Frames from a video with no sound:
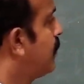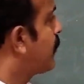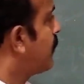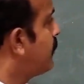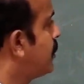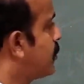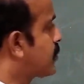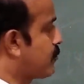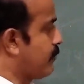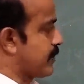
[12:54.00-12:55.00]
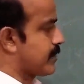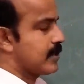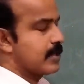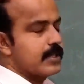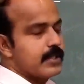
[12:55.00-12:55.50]
from east to
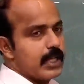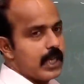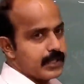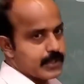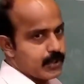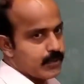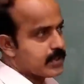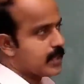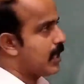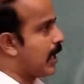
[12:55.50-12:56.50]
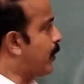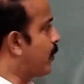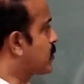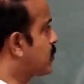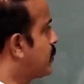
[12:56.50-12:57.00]
west. The latitudes and
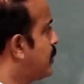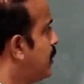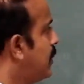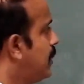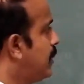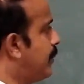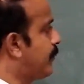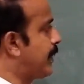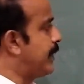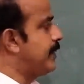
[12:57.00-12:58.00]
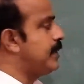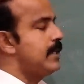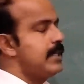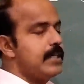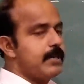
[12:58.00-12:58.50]
also the different
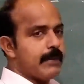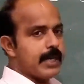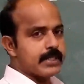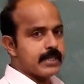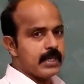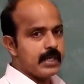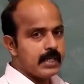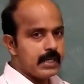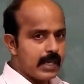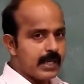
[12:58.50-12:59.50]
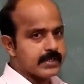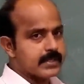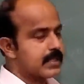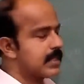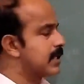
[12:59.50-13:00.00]
imaginary
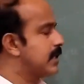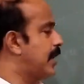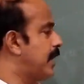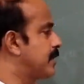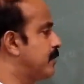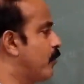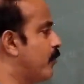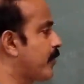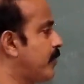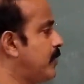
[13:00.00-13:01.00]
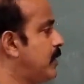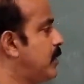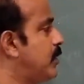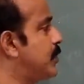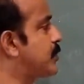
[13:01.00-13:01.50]
lines that move
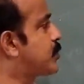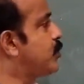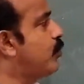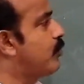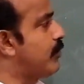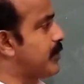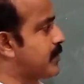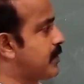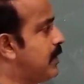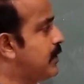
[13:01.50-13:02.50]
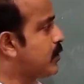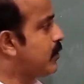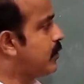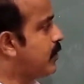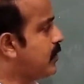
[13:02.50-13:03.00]
from east to west.
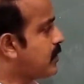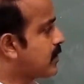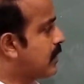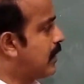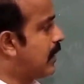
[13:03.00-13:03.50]
So these